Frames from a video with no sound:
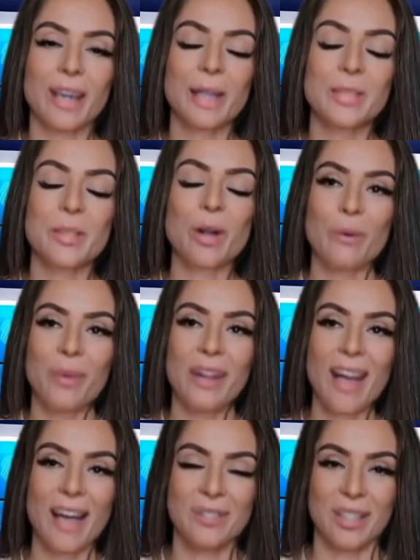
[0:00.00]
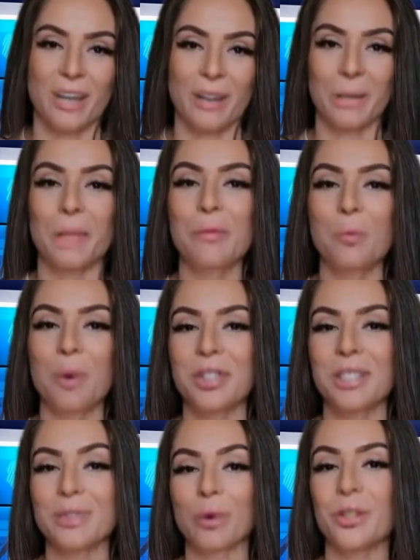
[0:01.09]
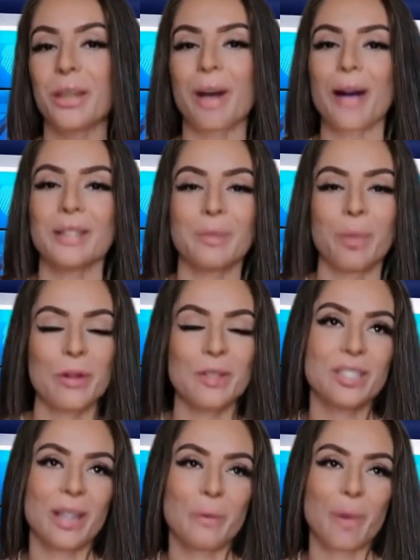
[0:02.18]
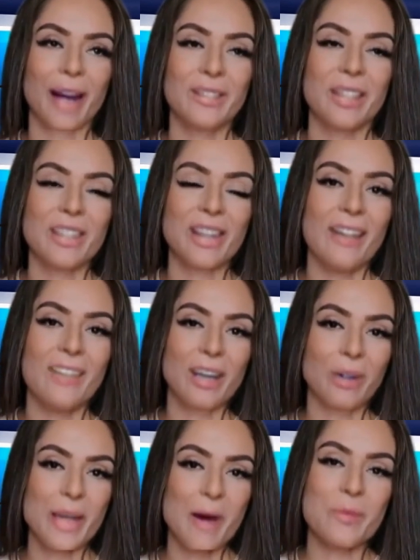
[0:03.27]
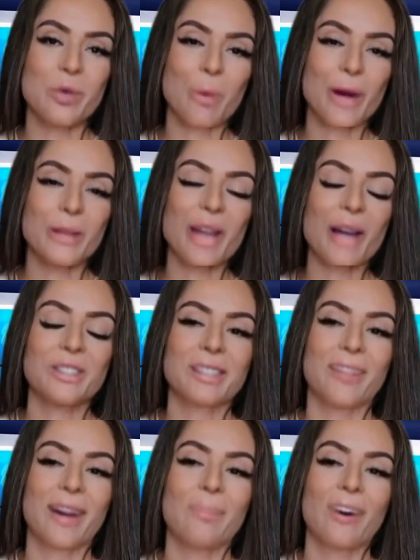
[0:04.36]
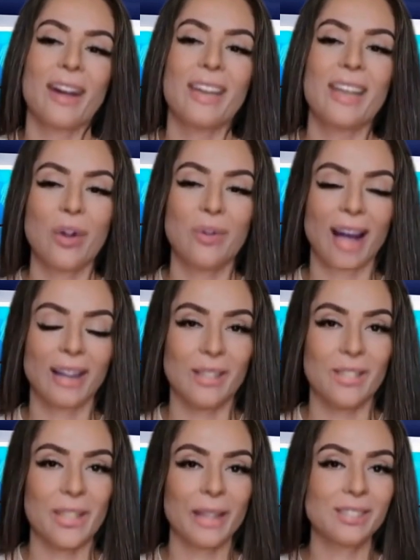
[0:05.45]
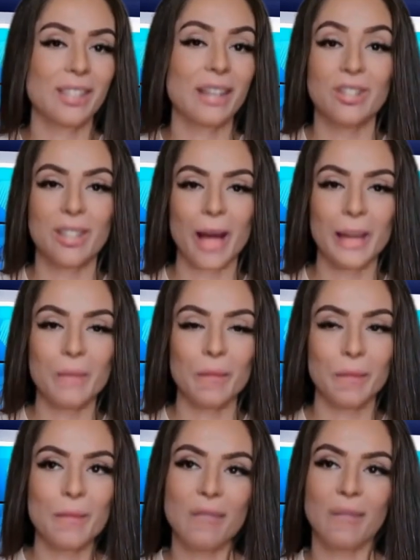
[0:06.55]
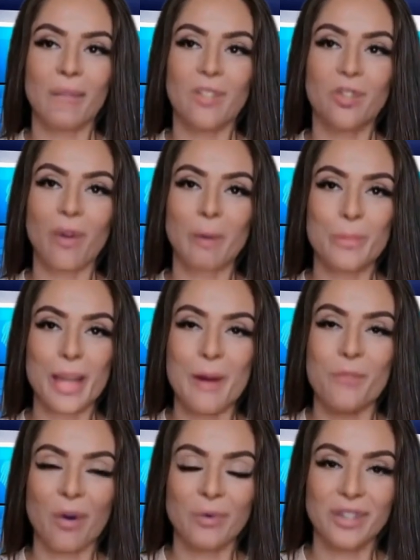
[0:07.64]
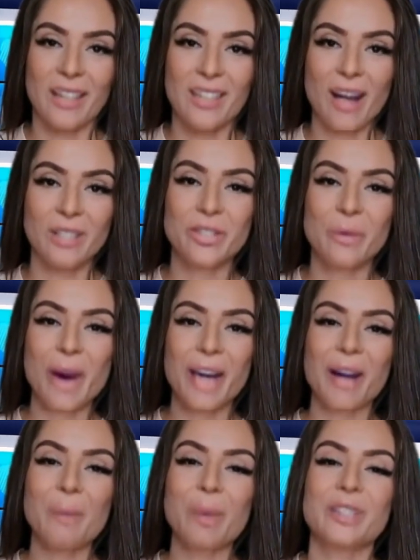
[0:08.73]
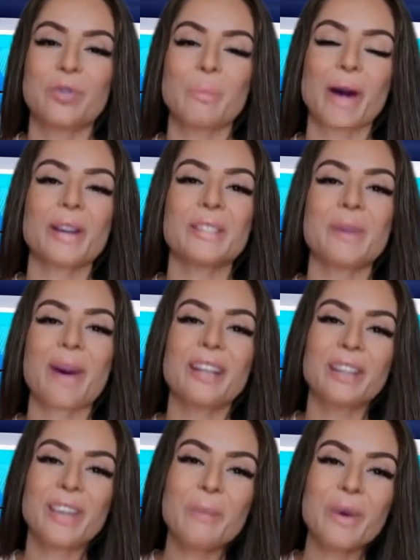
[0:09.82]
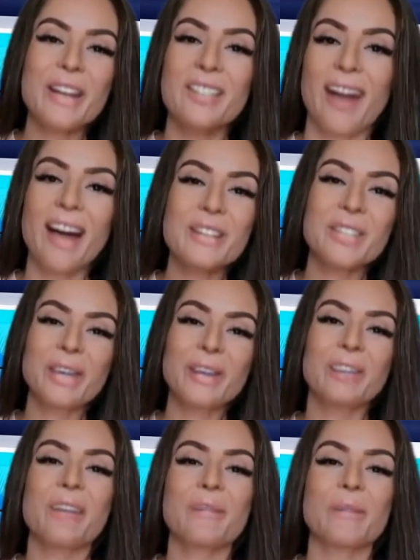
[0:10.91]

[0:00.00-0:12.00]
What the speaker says: against COVID-19, which is pushing hospitals to capacity and killing up to 1,000 people in the United States each day. Trump gave no details to back up his remarks about an imminent vaccine.